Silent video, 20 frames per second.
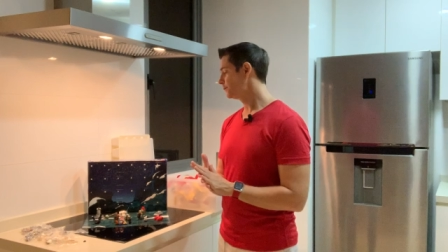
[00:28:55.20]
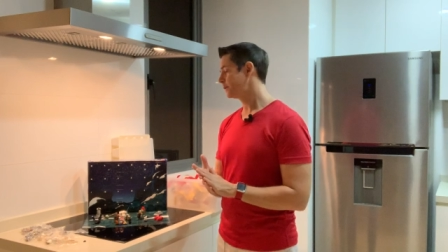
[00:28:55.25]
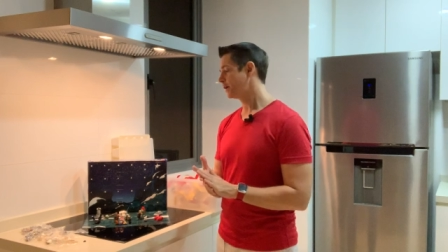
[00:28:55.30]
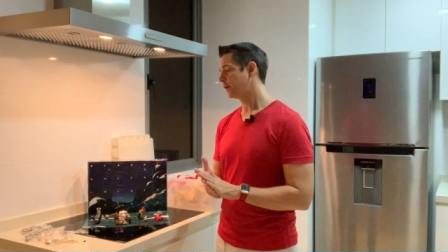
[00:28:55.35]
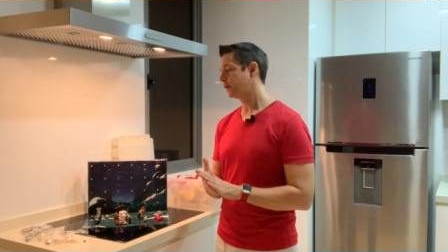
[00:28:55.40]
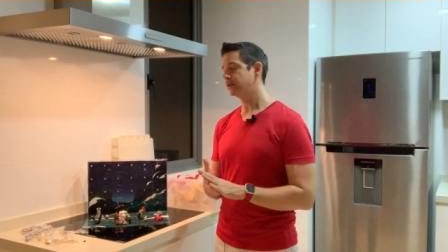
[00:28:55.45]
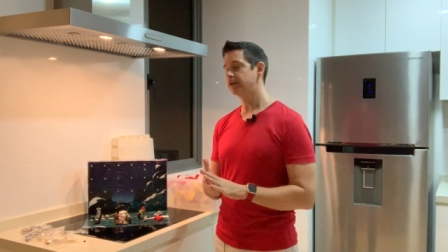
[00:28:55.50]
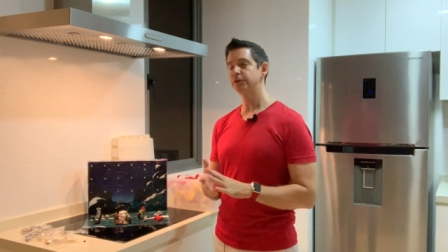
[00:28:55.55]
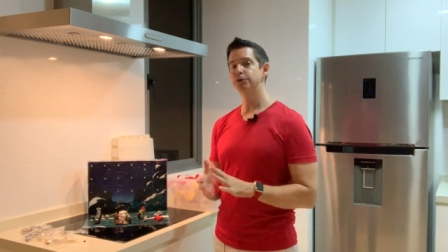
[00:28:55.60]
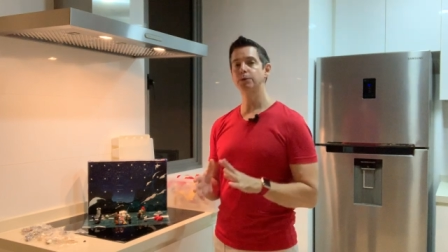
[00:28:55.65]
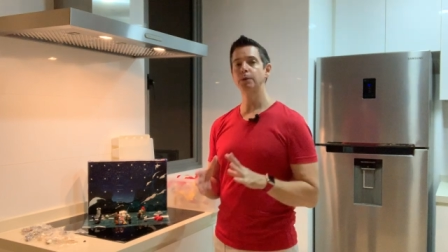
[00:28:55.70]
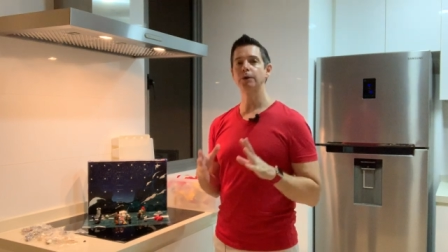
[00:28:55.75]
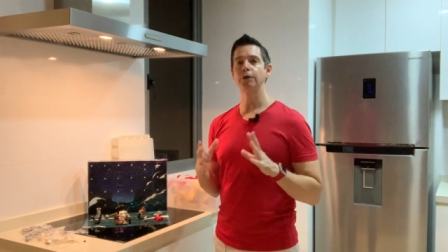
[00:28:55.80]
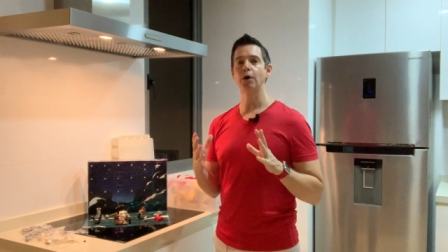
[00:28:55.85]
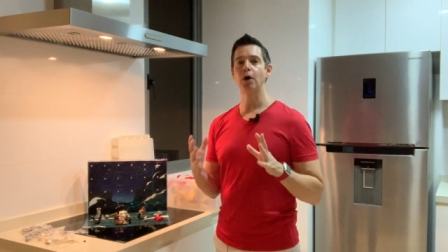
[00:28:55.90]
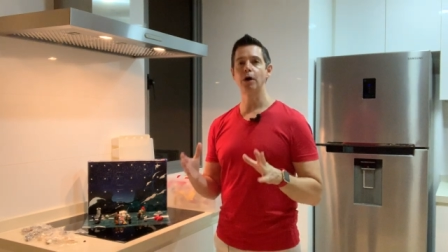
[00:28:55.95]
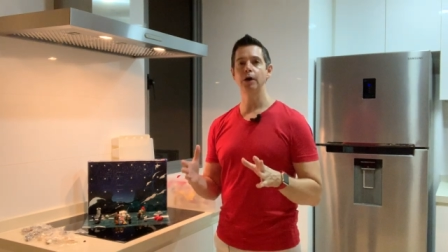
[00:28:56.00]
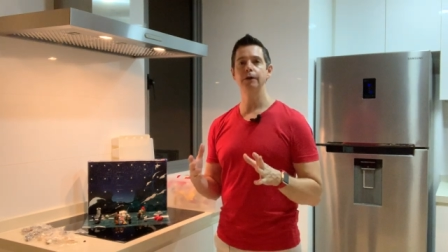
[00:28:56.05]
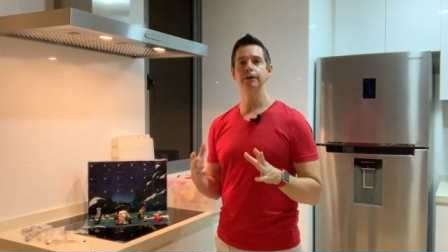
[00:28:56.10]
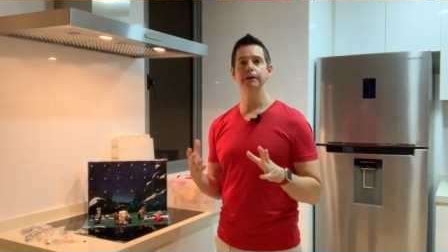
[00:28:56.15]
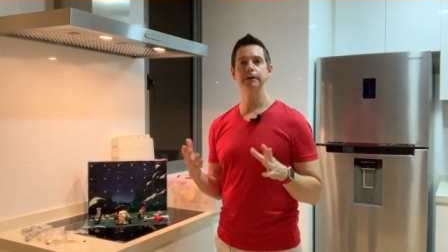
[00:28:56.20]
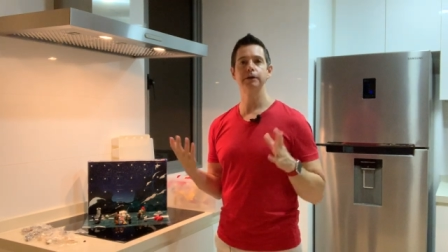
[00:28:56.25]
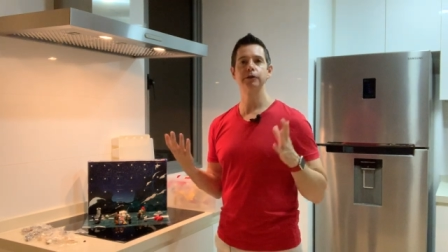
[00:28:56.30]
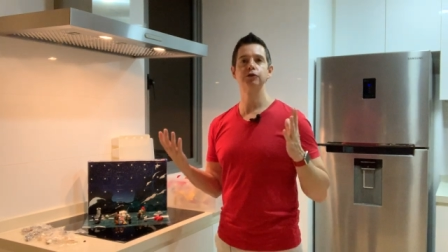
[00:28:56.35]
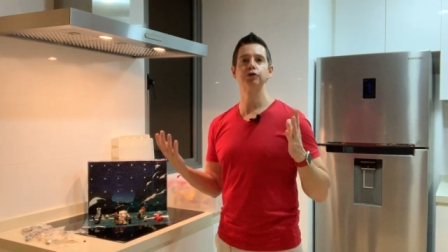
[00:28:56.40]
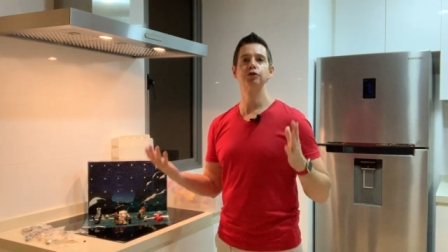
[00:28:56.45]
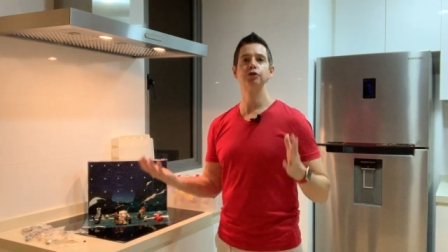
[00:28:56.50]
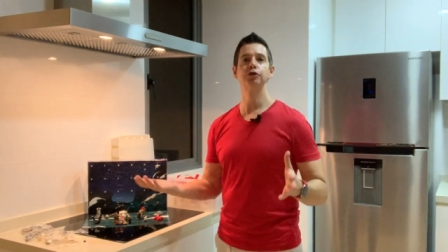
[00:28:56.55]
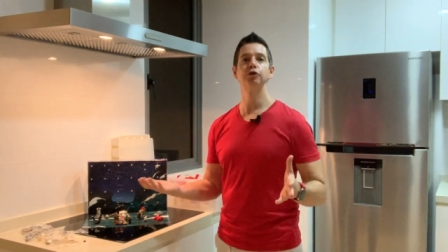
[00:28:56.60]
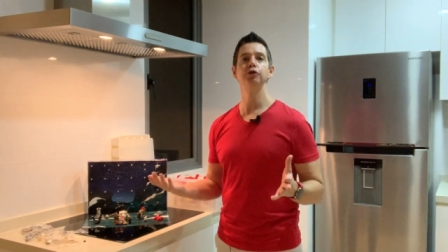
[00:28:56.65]
done is with all the
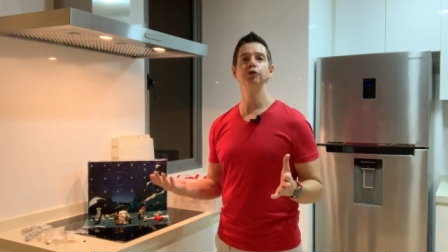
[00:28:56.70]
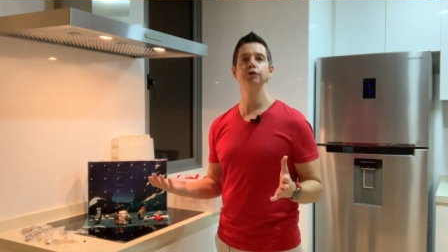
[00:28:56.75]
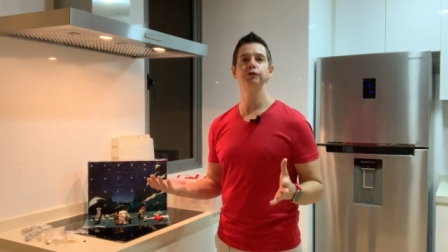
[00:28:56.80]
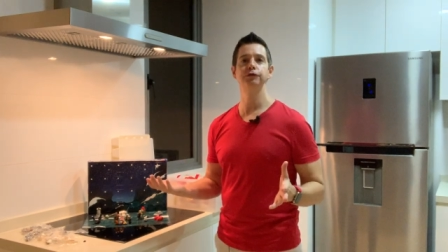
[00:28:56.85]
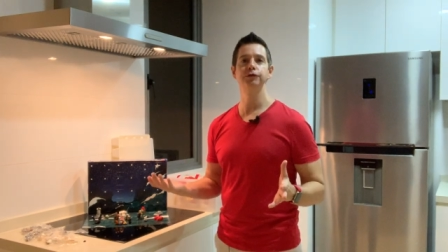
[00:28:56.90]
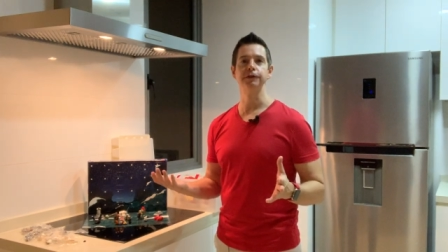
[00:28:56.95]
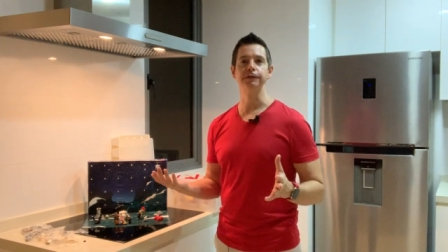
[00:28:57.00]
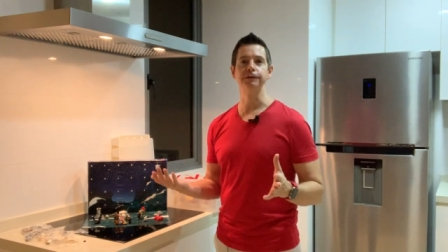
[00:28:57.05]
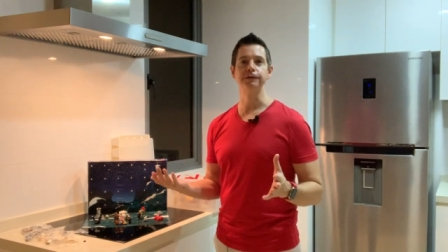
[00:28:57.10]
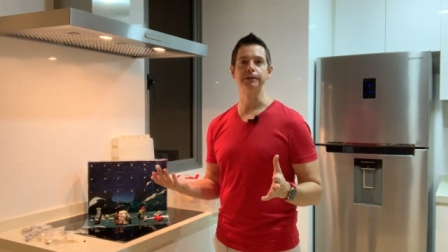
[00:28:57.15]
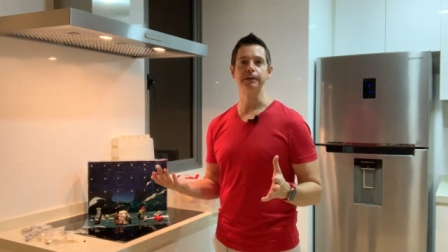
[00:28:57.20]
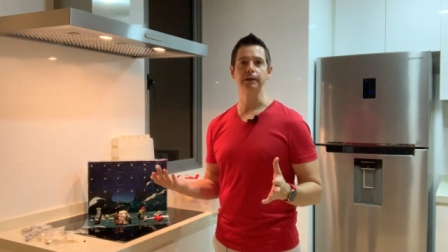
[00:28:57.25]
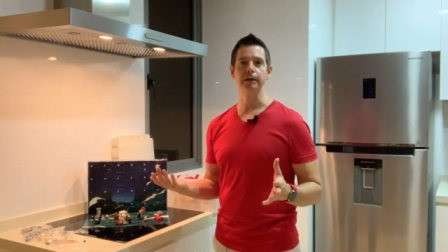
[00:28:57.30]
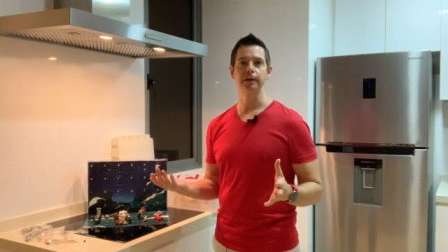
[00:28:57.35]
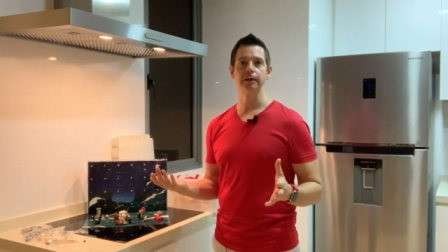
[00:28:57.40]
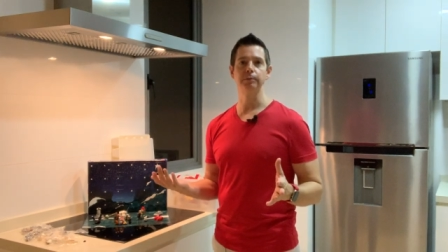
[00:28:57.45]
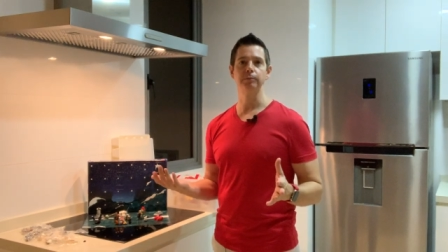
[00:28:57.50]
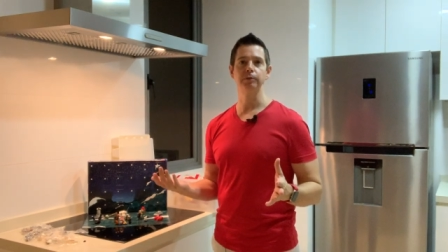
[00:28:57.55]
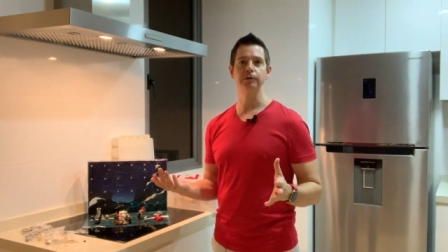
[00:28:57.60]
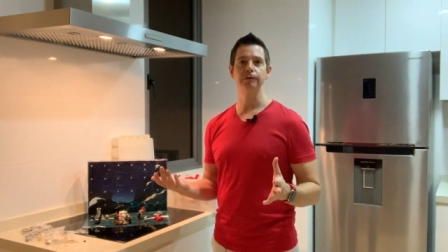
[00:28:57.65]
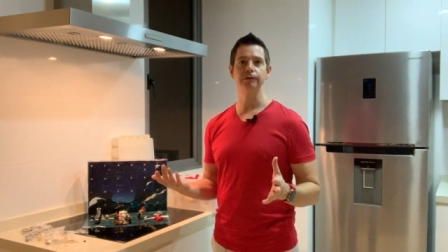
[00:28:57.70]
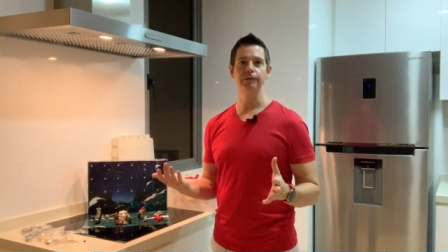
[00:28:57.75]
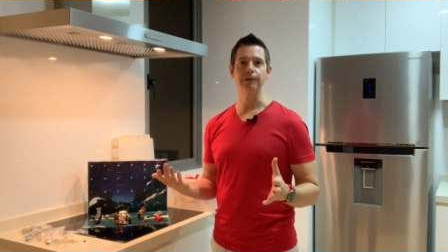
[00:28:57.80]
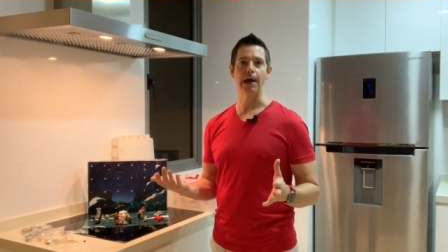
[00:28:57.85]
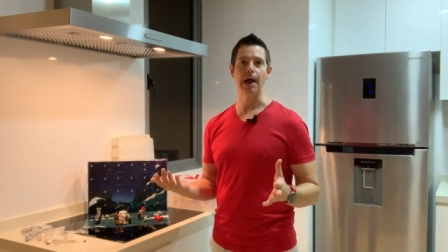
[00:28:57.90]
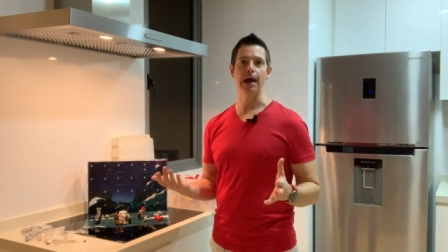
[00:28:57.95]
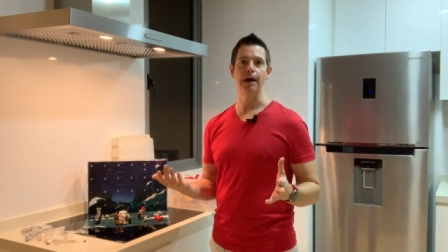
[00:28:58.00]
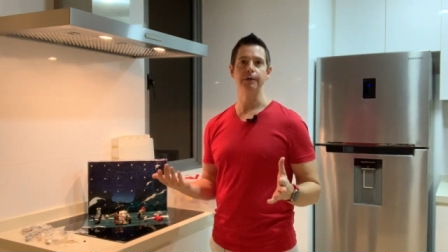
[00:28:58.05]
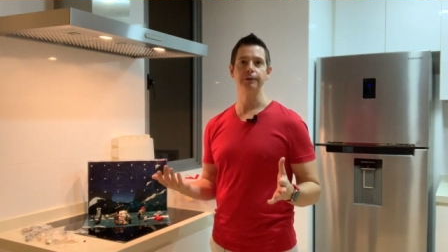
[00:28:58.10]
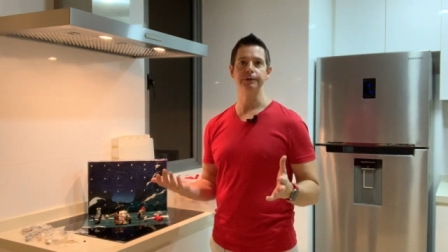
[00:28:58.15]
exclusives that can be
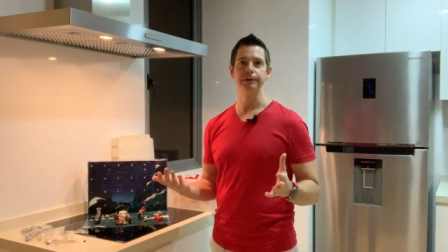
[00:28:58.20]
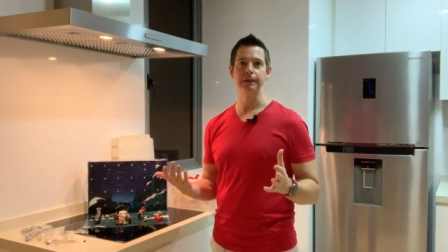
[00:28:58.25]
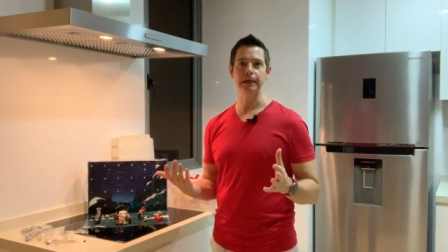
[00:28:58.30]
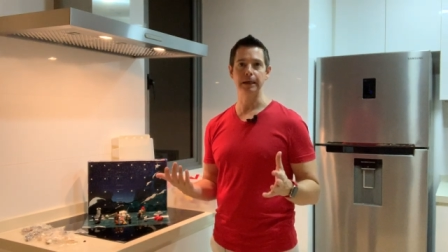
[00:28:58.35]
found